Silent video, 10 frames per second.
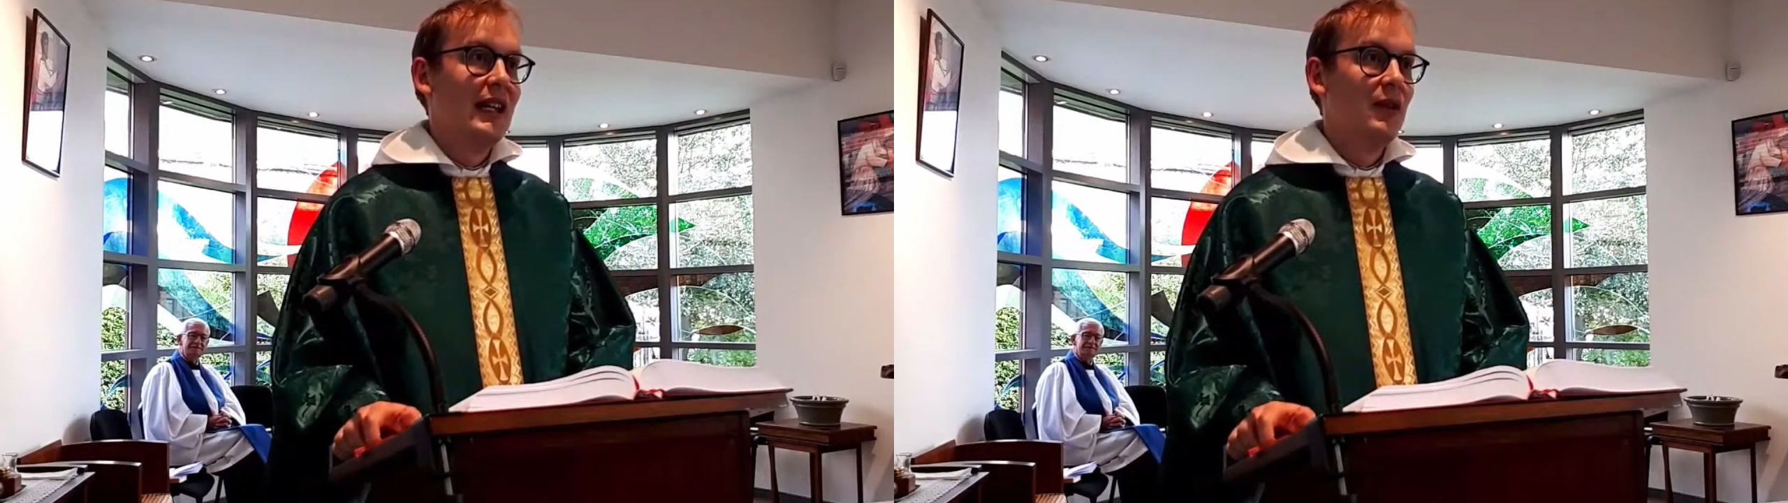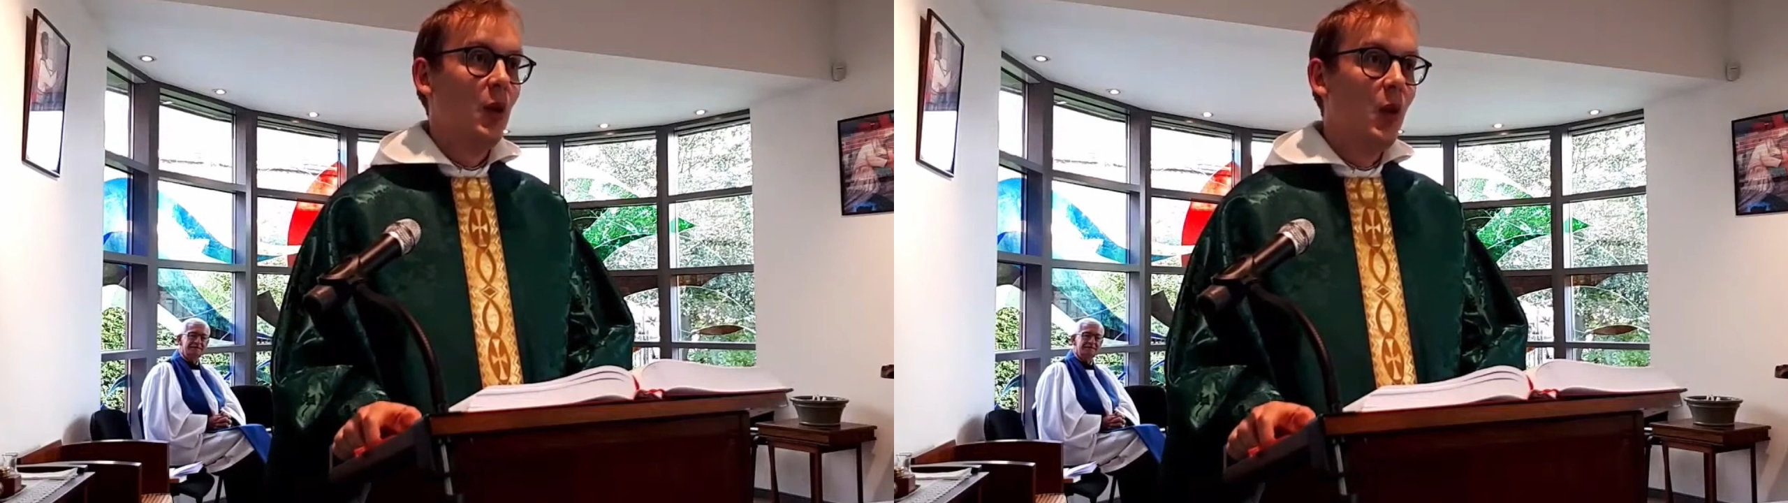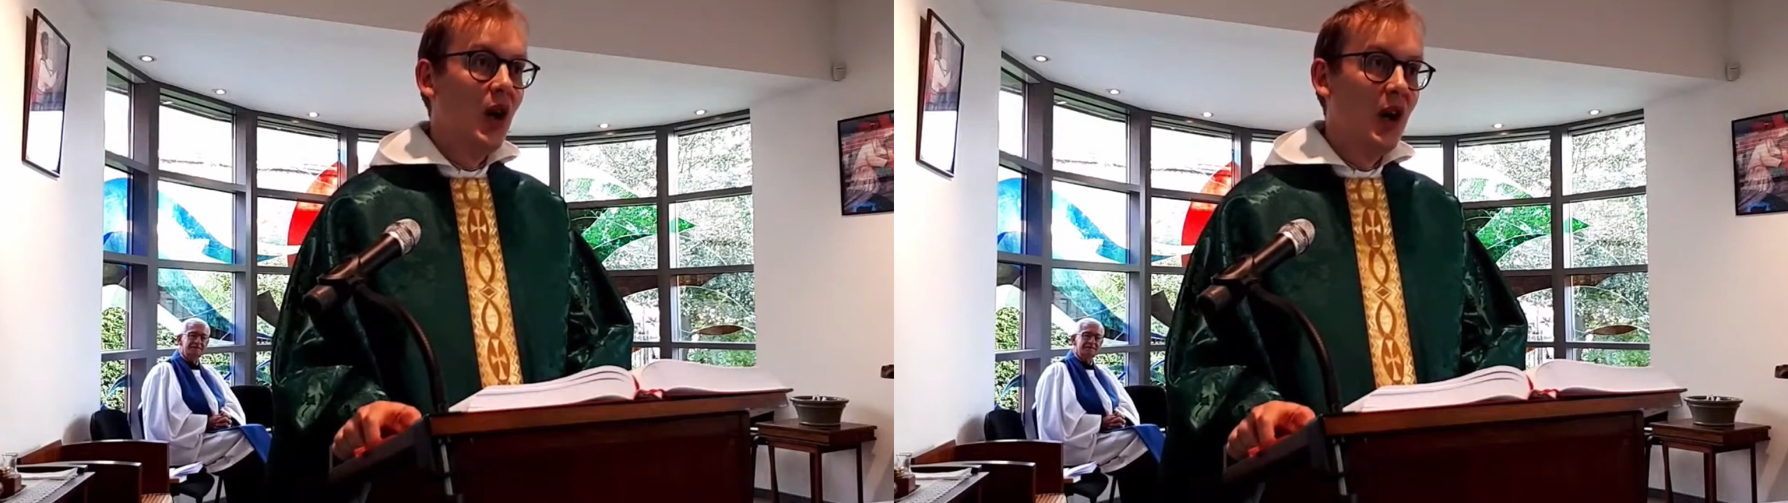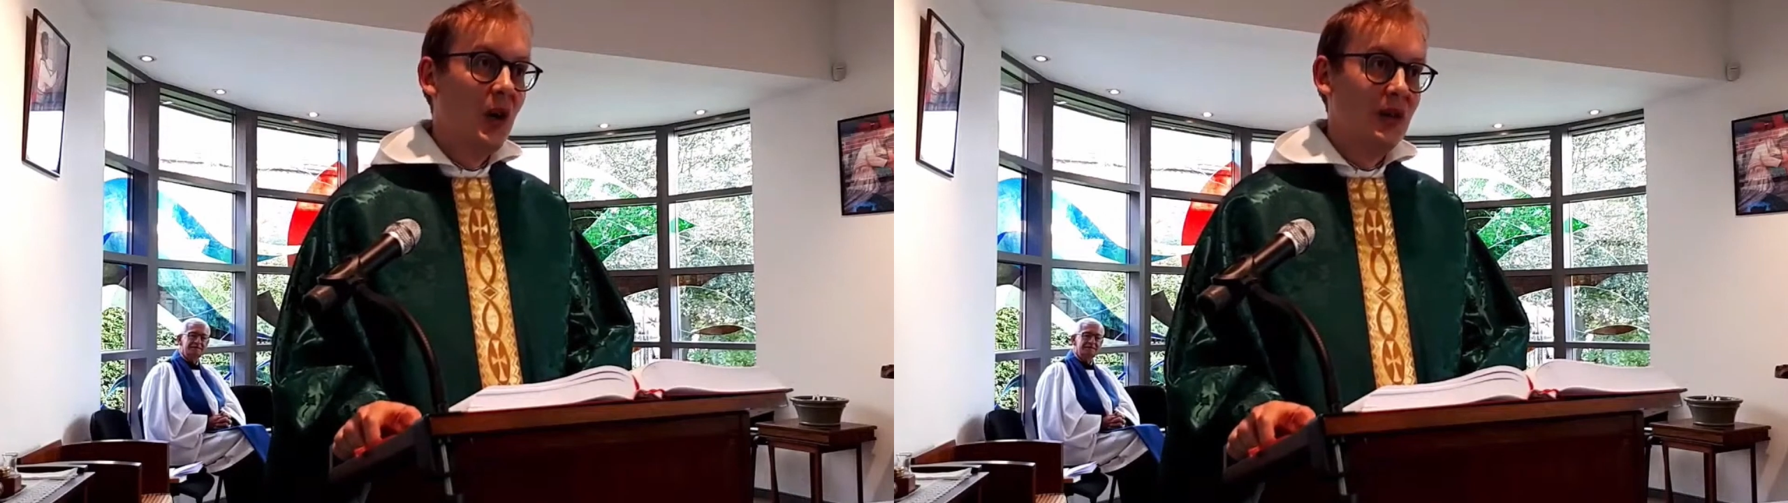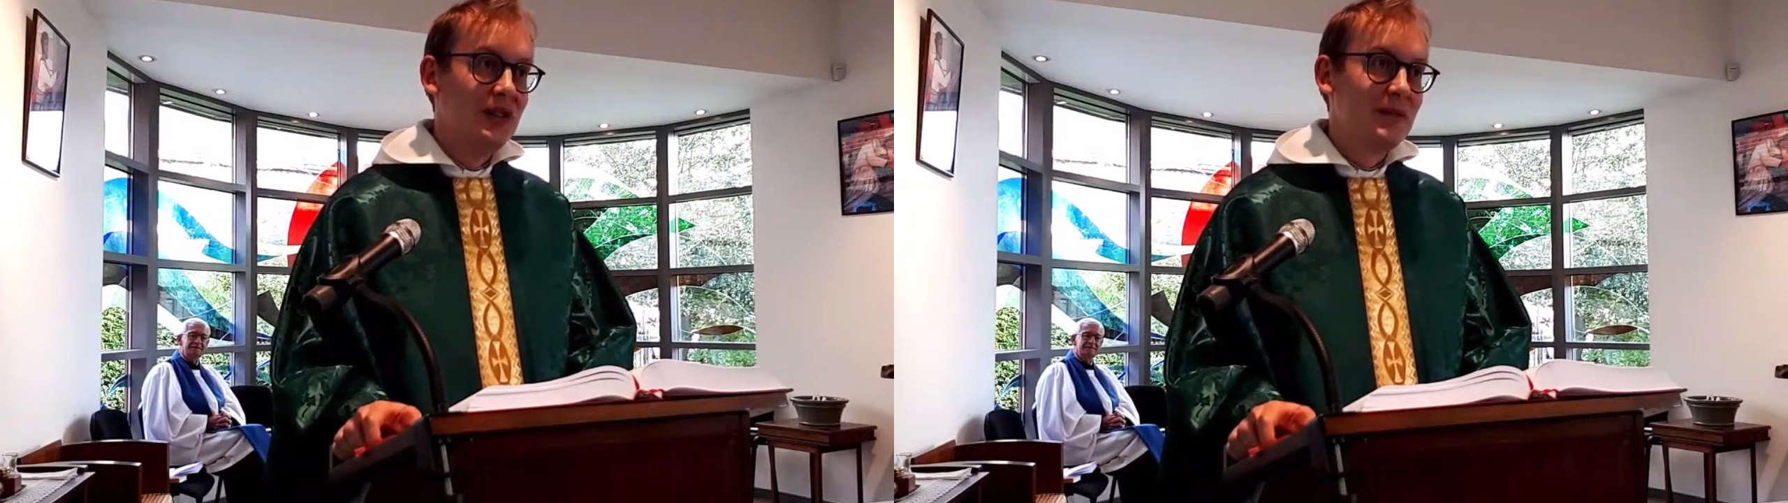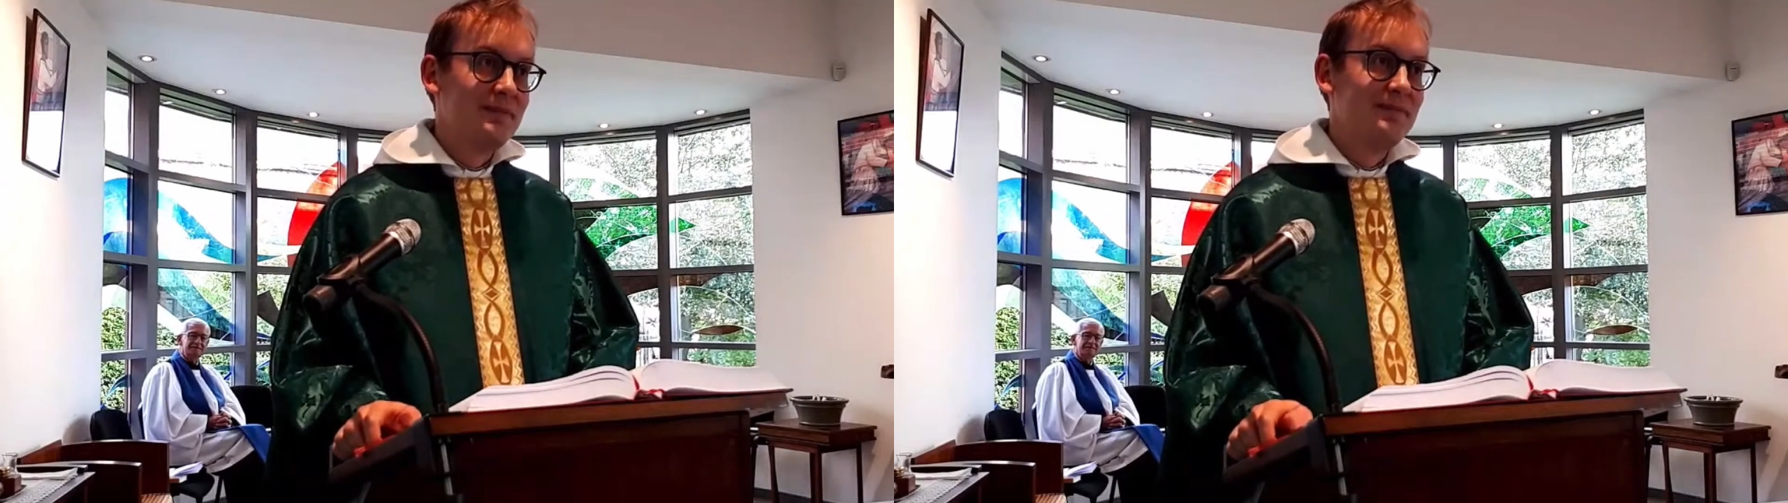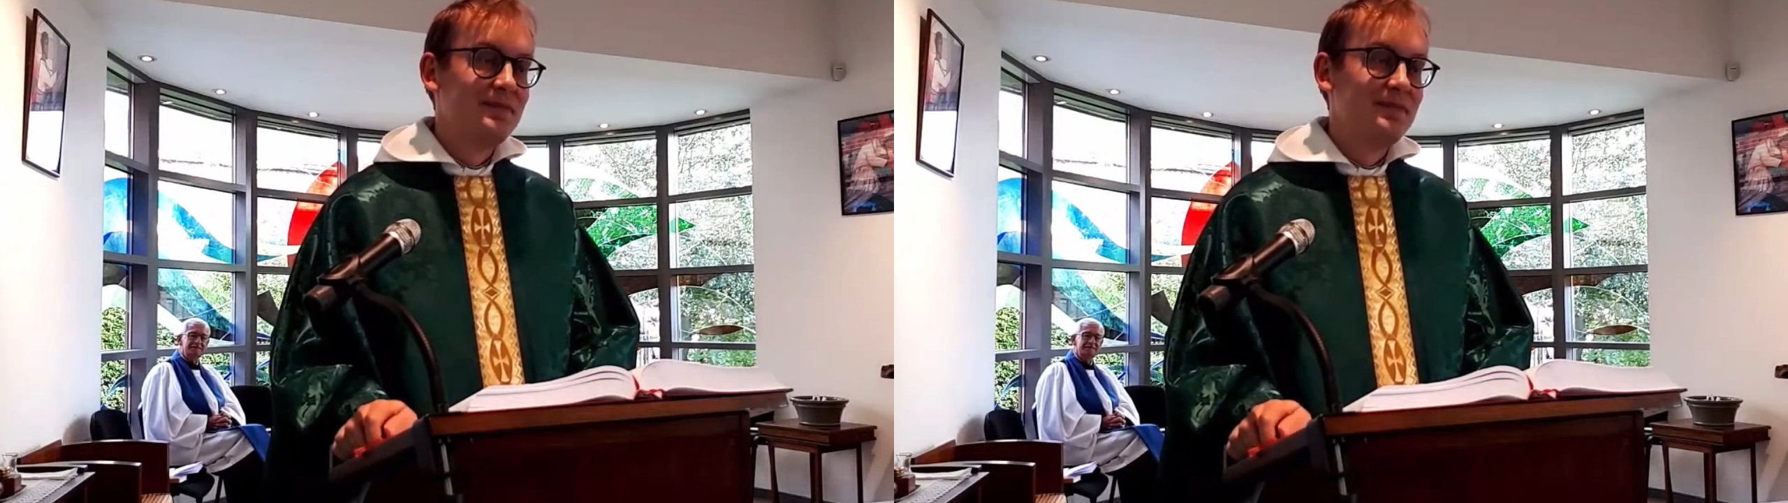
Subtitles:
in the world.